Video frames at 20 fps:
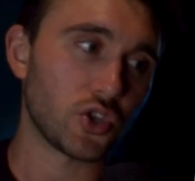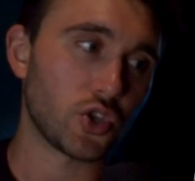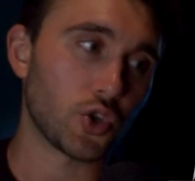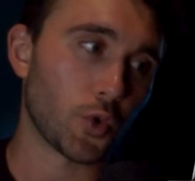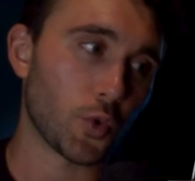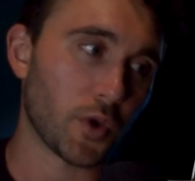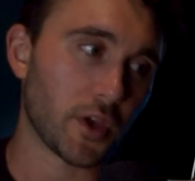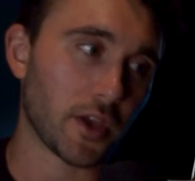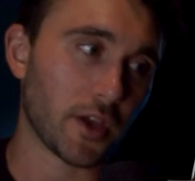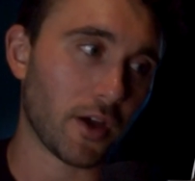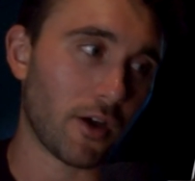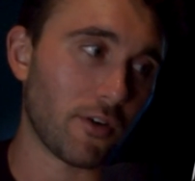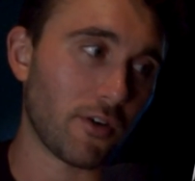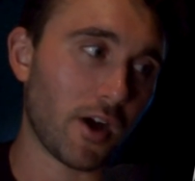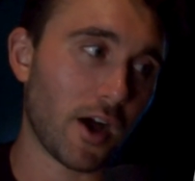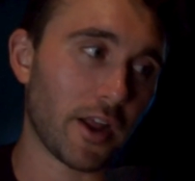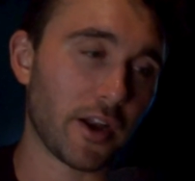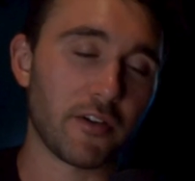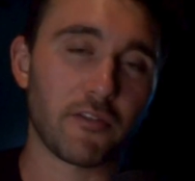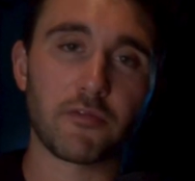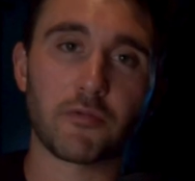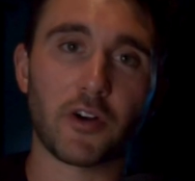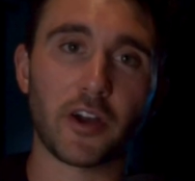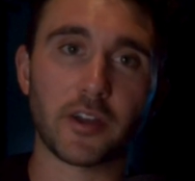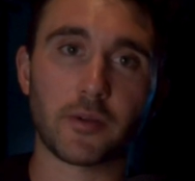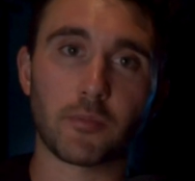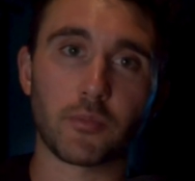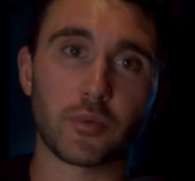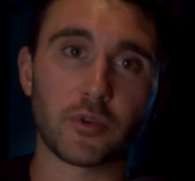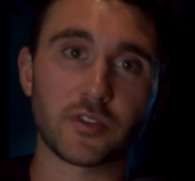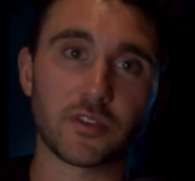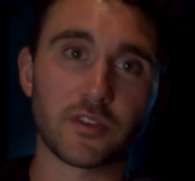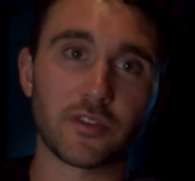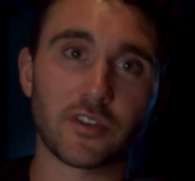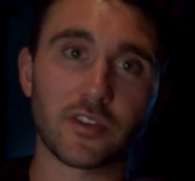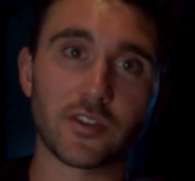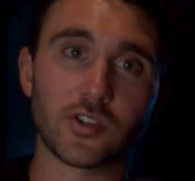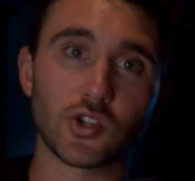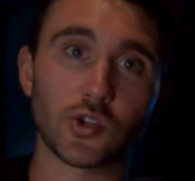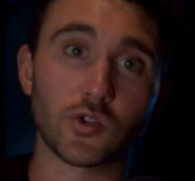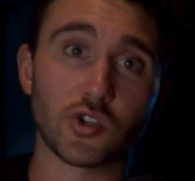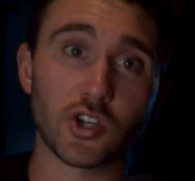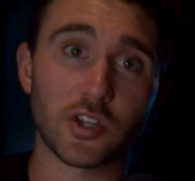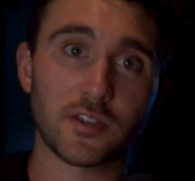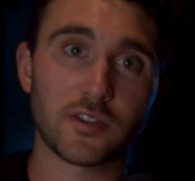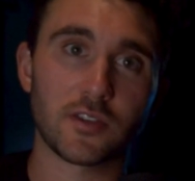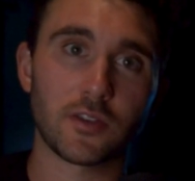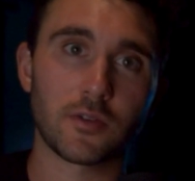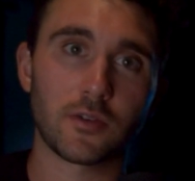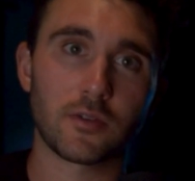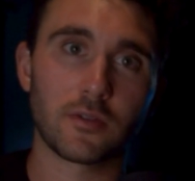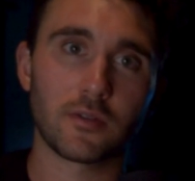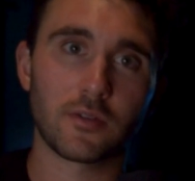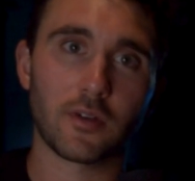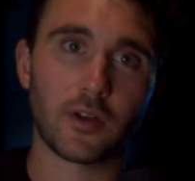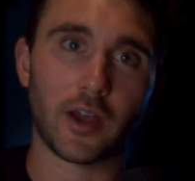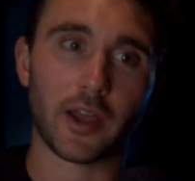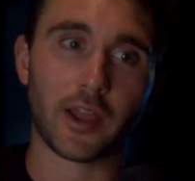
doing a lot of like Brazilian jiu-jitsu.